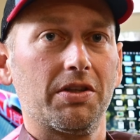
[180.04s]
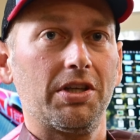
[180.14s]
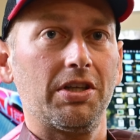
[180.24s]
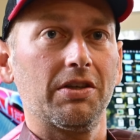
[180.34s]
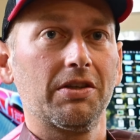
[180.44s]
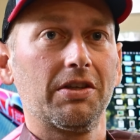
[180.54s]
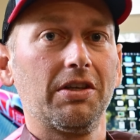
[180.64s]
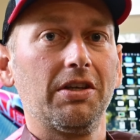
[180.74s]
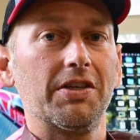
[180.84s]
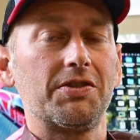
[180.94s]
thing
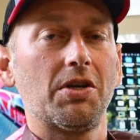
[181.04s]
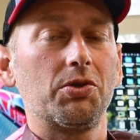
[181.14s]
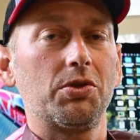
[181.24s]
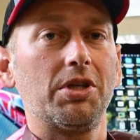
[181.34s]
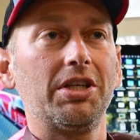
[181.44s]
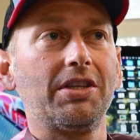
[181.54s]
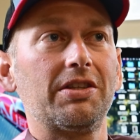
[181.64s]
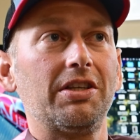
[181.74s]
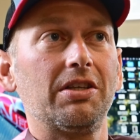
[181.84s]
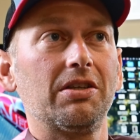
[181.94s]
is don't do
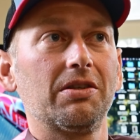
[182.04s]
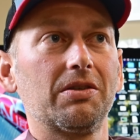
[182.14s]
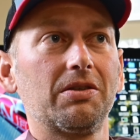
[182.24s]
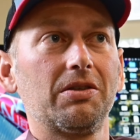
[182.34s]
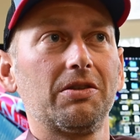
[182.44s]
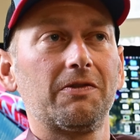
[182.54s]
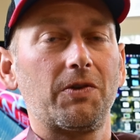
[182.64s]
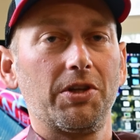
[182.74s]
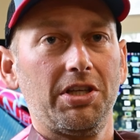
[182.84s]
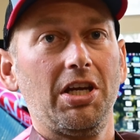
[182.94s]
anything
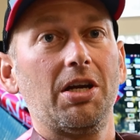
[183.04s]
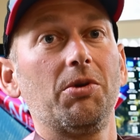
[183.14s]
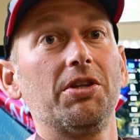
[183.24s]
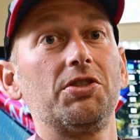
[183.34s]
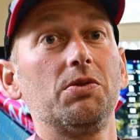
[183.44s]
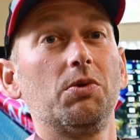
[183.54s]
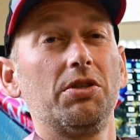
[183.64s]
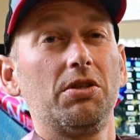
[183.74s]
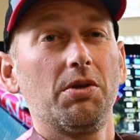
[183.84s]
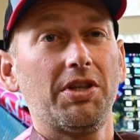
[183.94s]
for the camera that you
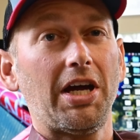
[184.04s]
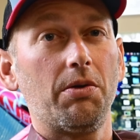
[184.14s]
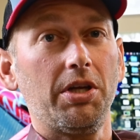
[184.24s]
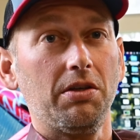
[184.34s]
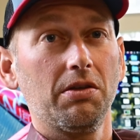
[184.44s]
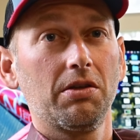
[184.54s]
wouldn't do without it.